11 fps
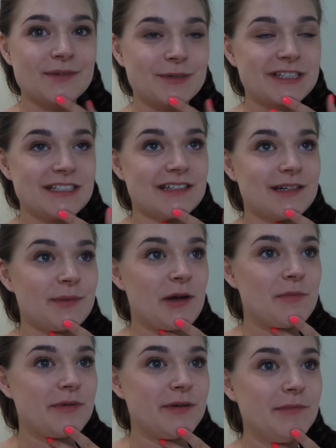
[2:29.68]
which isn't going to be
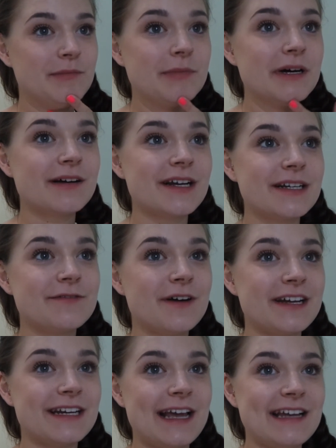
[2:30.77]
open, but I'm going to
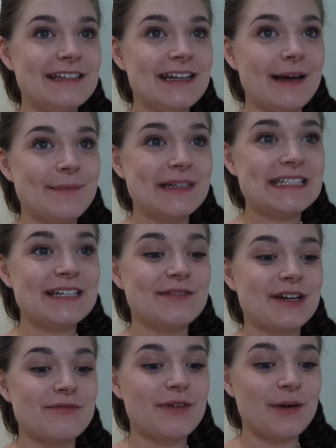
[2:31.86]
find an ATM and see if
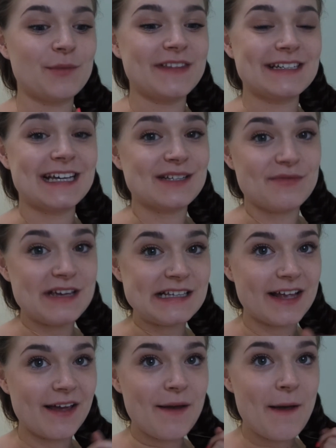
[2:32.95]
I can find one that takes a
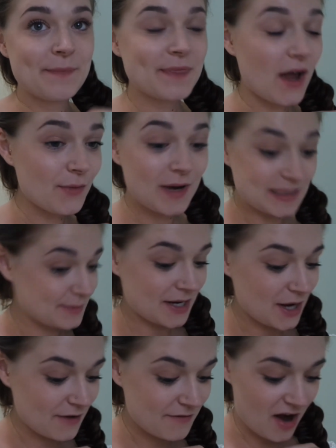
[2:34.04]
visa. Otherwise, I'm
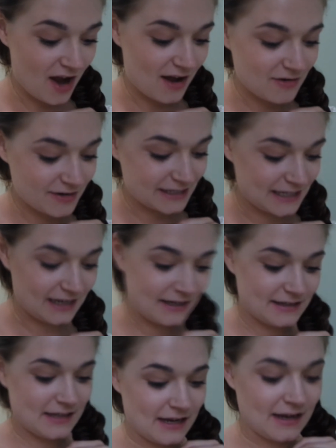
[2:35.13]
going to go very hungry
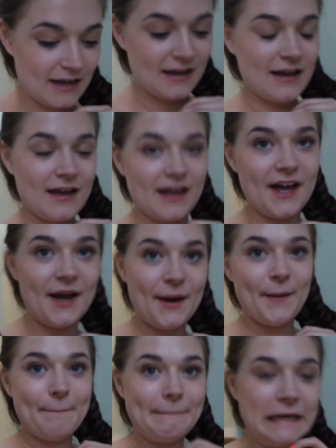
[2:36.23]

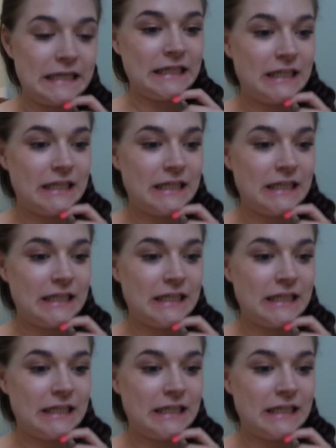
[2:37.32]
tonight.